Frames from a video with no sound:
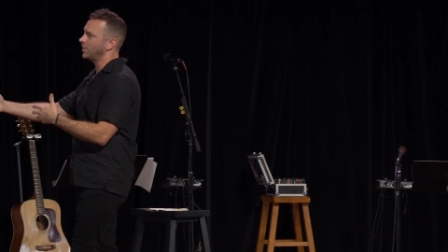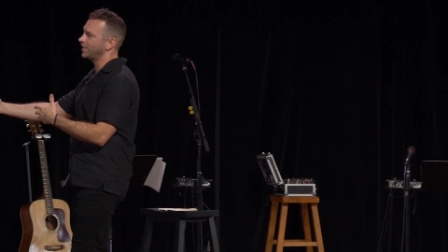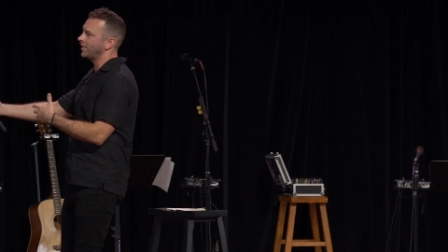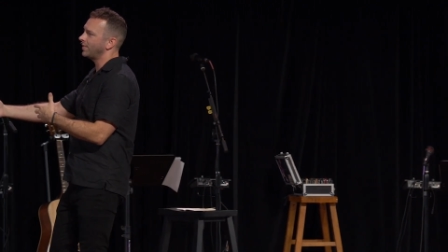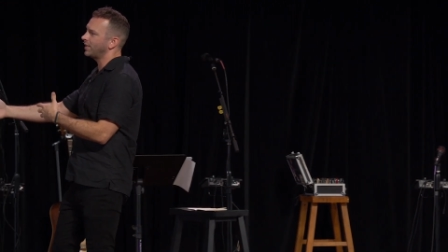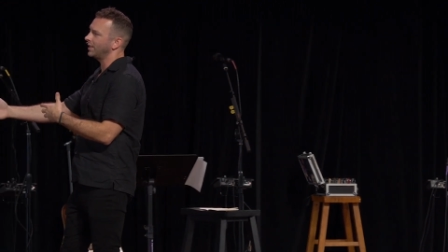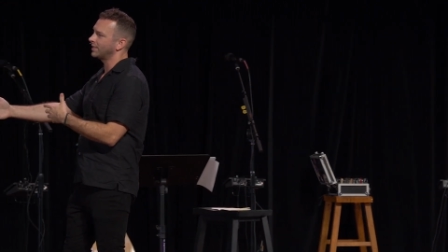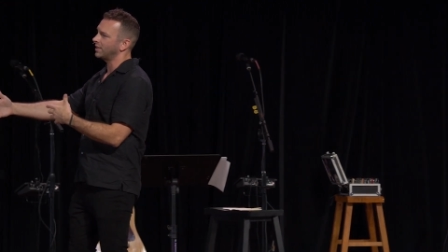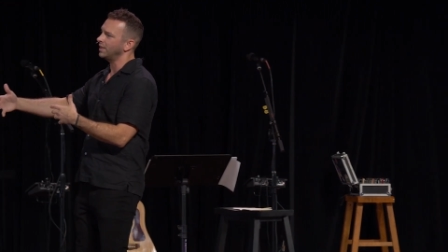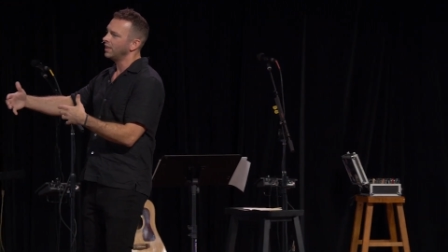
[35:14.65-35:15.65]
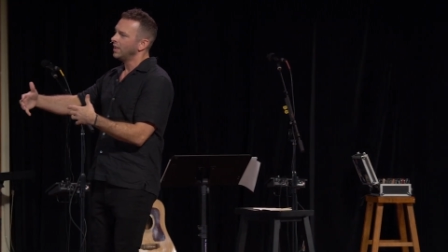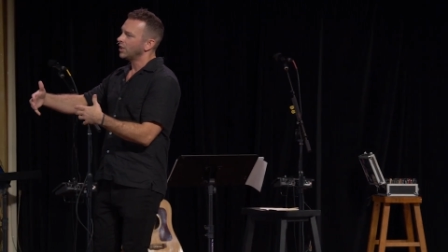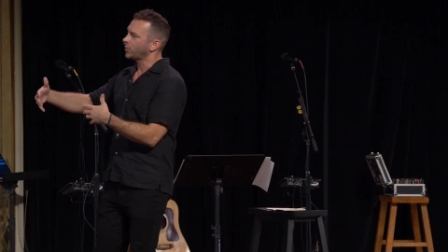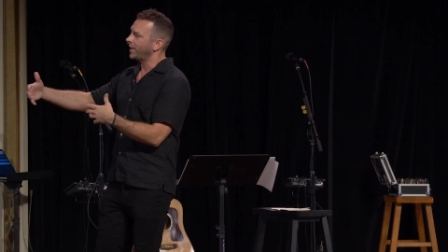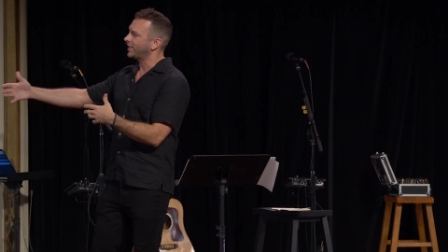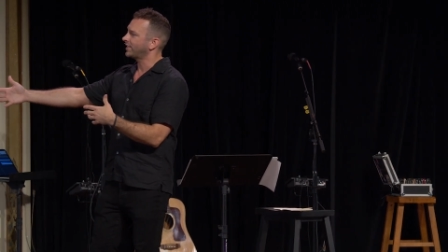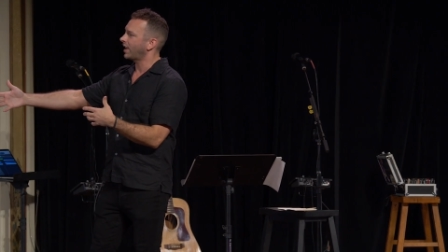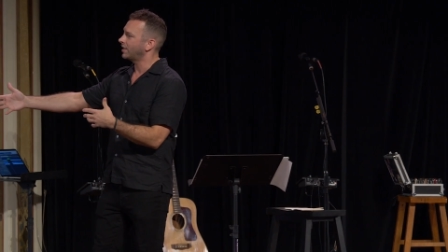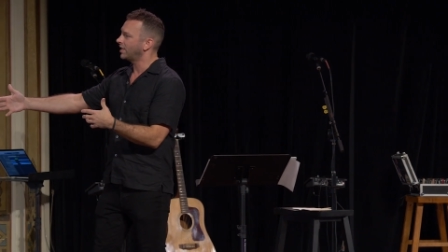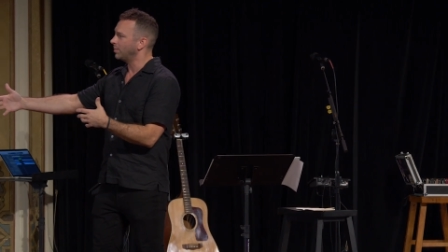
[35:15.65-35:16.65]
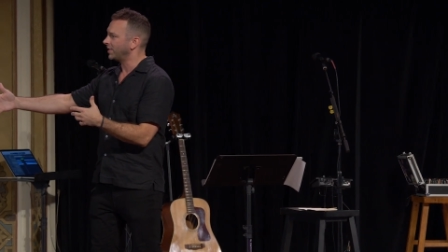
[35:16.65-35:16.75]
within things that transcended the